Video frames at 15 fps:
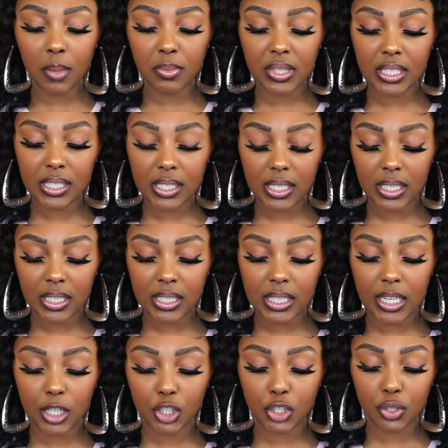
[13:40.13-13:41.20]
This is
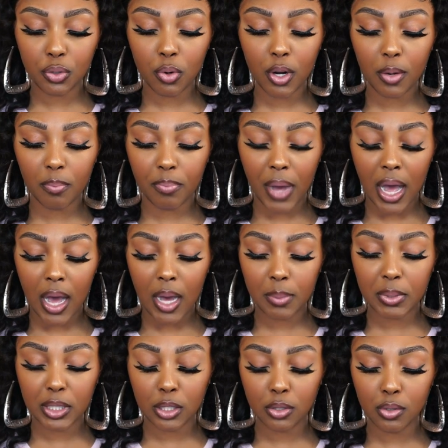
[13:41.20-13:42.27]
their short
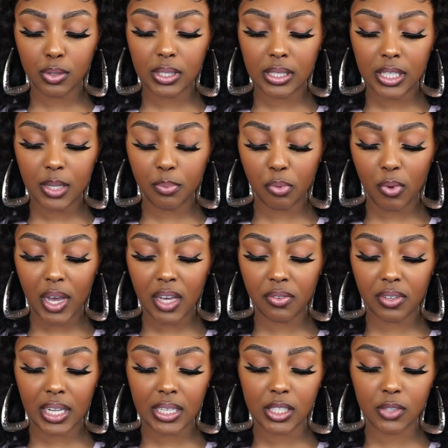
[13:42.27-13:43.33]
bob loose deep wave
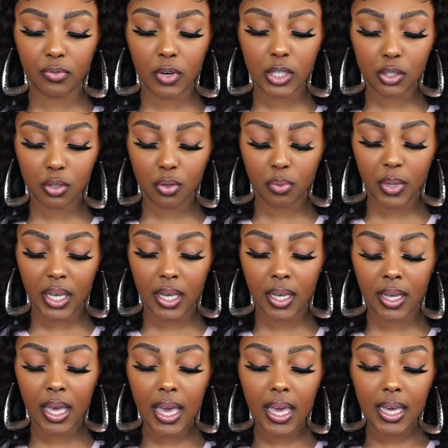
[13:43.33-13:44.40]
lace frontal
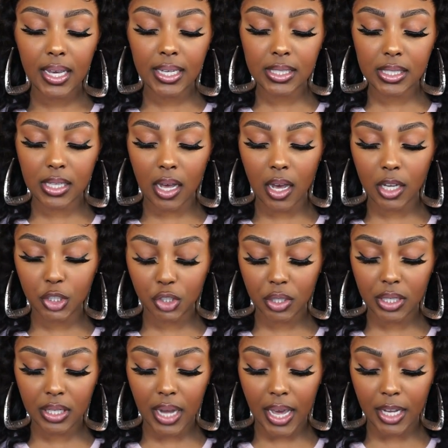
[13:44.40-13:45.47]
wig. It's
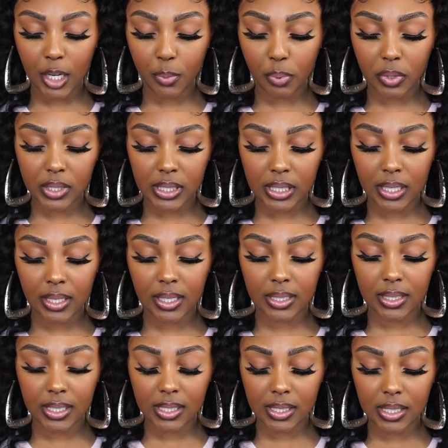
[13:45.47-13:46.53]
180%
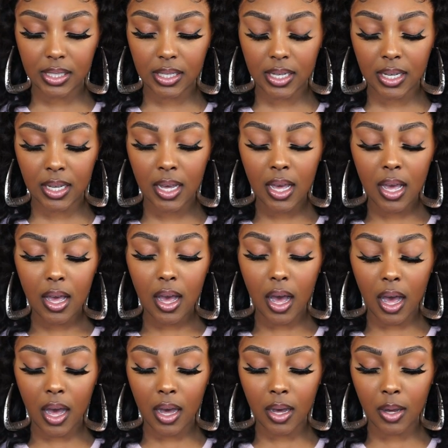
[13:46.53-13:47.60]
density.
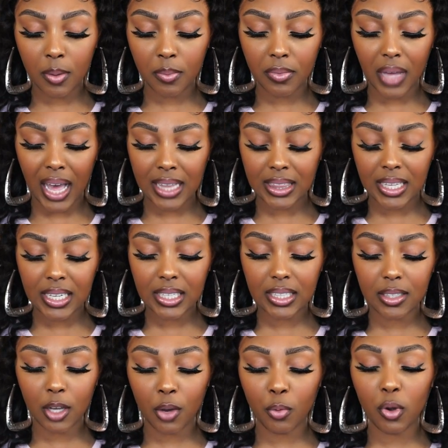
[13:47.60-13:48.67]
I think,
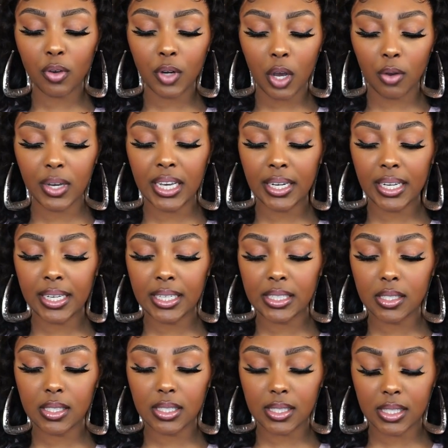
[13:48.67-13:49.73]
well no, it
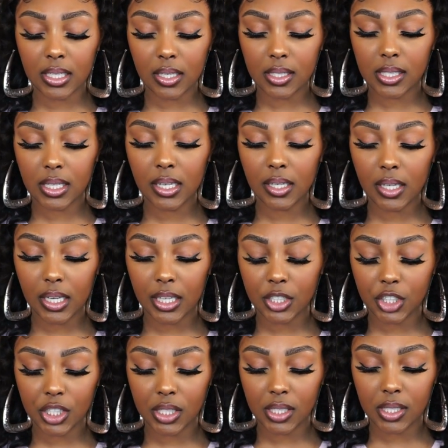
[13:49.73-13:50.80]
is 16
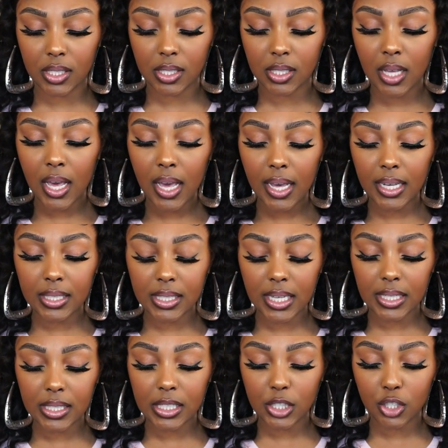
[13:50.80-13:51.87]
inches. It
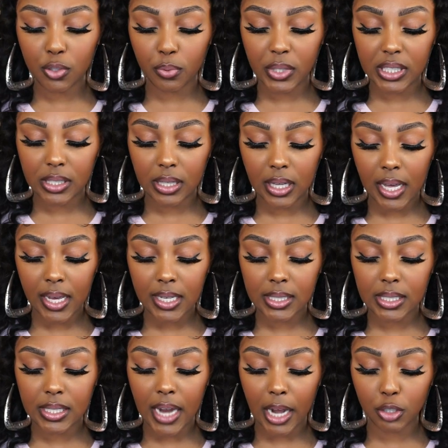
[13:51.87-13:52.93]
says it's Swiss
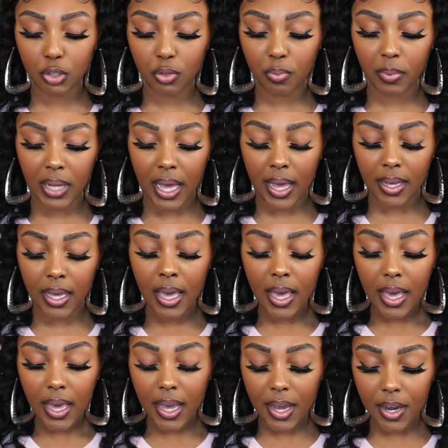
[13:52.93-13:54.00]
lace, natural black
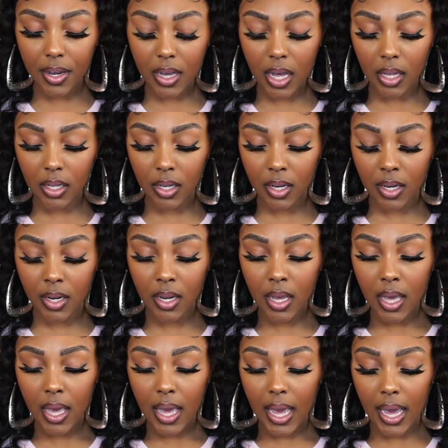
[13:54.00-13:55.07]
hair color.
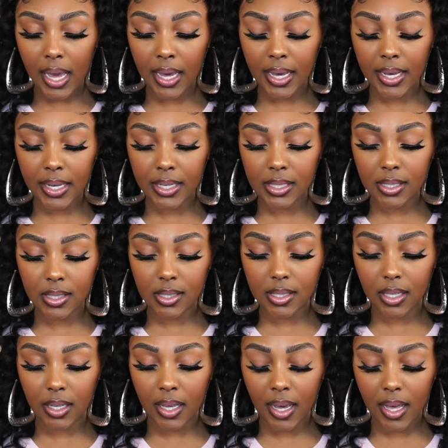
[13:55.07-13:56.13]
And
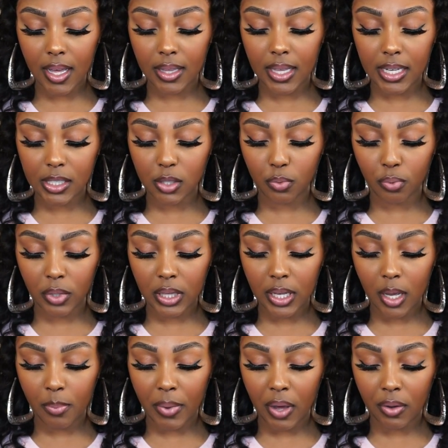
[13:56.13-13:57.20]
yeah, that's really
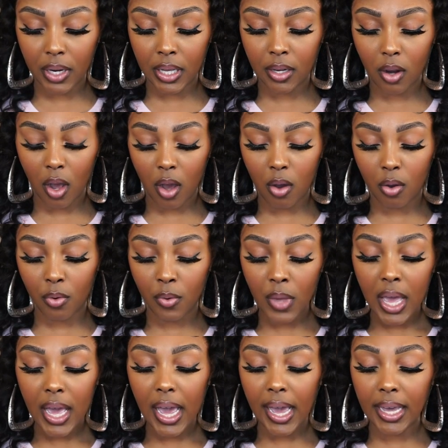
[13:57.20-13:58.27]
about it. Oh,
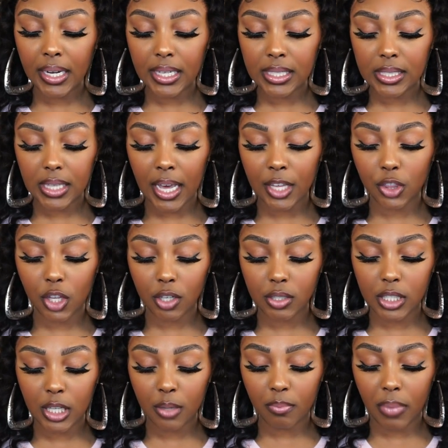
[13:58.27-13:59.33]
and it's a
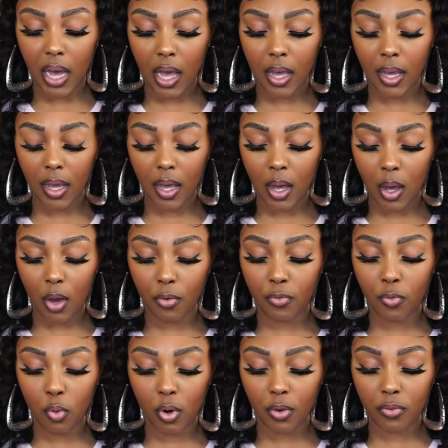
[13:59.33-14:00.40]
13 by
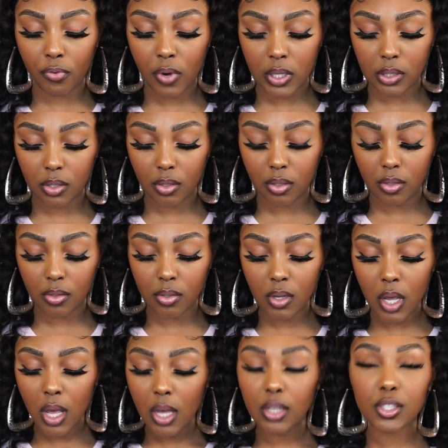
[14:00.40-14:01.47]
4 frontal.
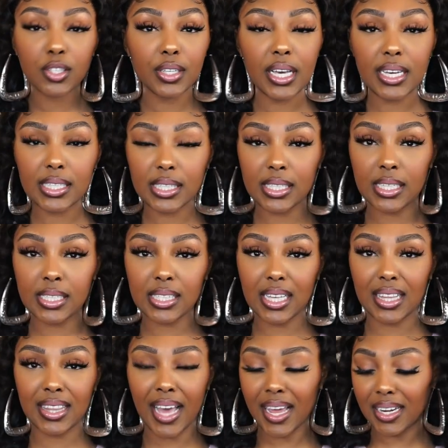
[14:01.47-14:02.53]
So yes, sis,
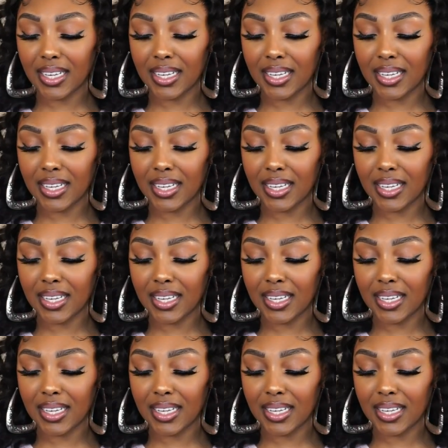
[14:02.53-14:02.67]
that